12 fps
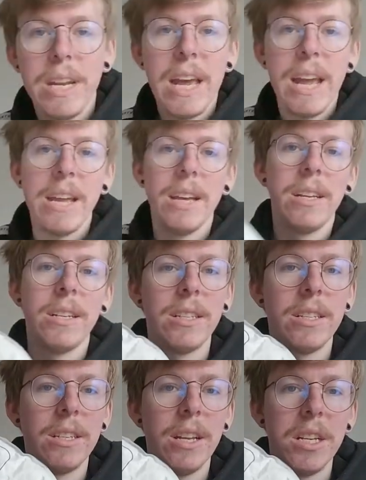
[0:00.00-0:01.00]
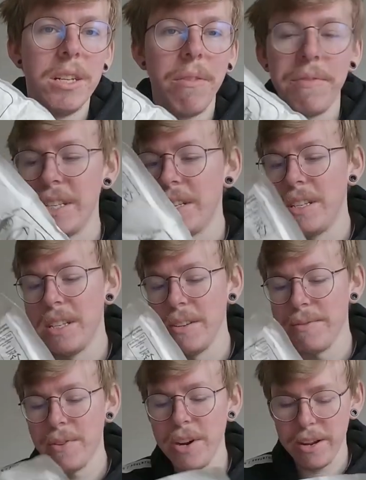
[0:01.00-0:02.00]
day, another Vinted
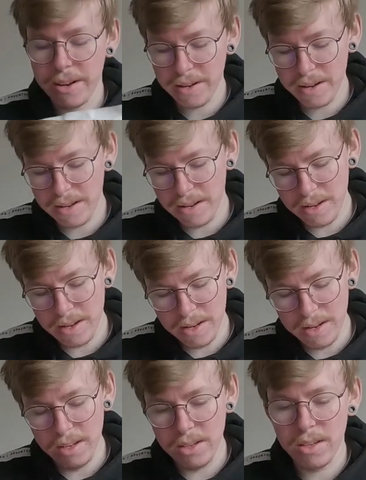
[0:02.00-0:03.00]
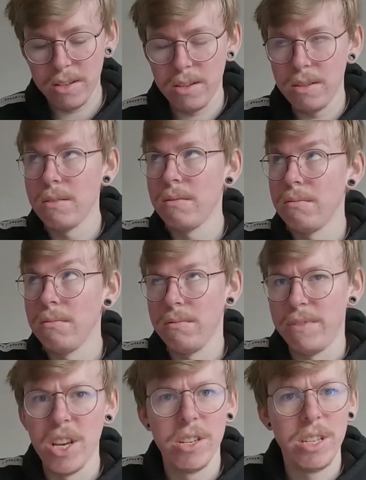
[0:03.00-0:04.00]
delivery. It is
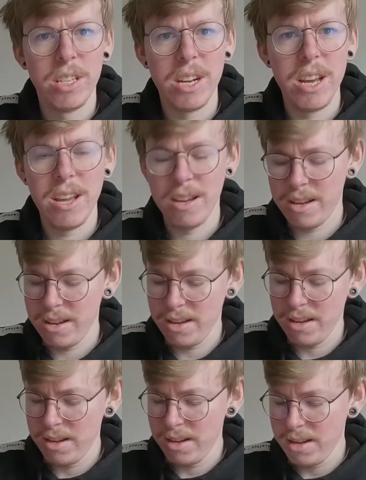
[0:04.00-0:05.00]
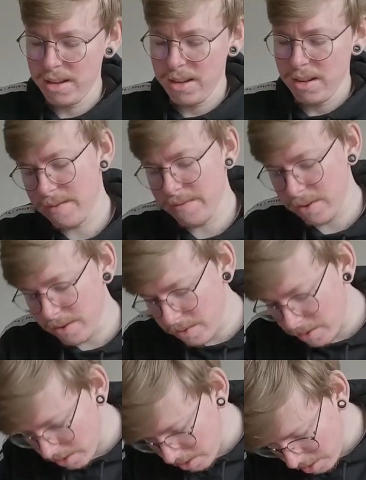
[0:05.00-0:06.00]
Thursday today. Have a
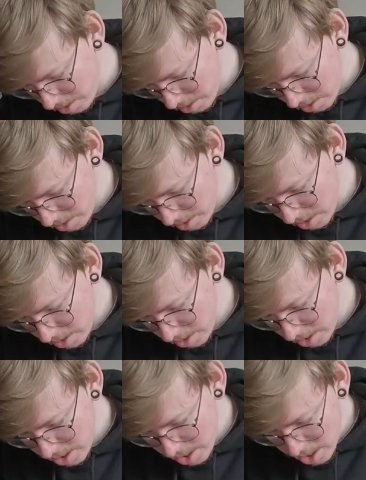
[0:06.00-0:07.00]
look what this is.